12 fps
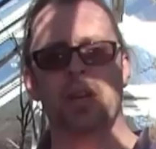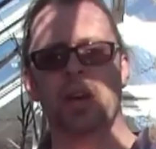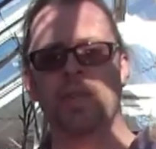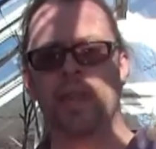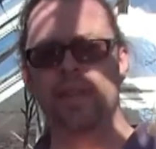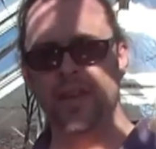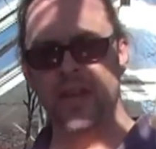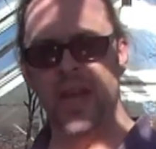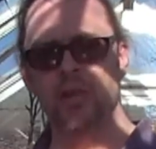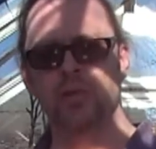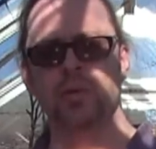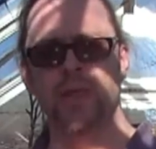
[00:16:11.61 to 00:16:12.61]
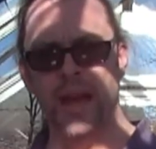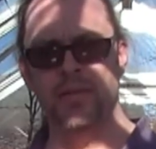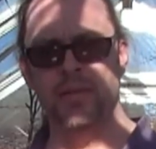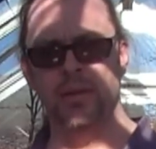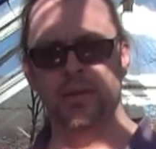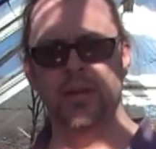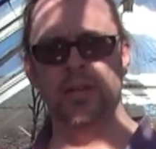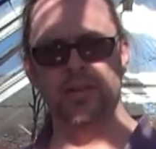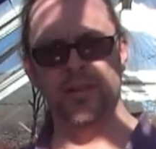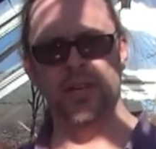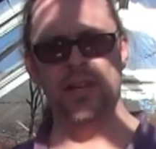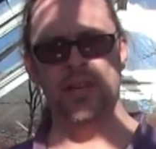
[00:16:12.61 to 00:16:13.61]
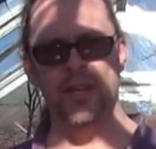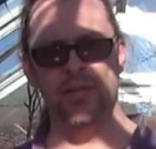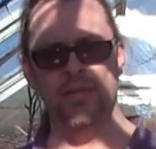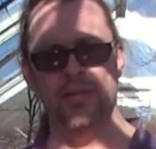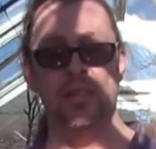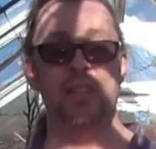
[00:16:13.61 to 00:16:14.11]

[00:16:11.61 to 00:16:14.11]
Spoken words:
and then the yield without doing it, and see the difference,